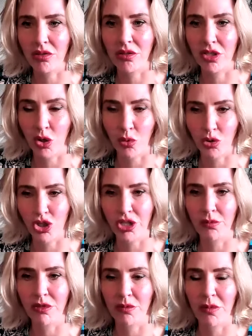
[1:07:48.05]
So
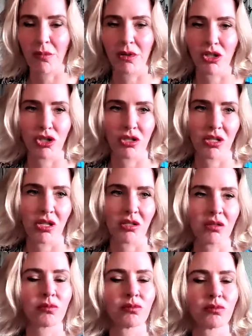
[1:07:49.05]
shims, maybe, she
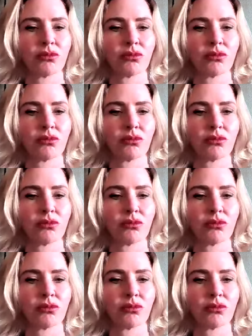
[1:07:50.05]
says.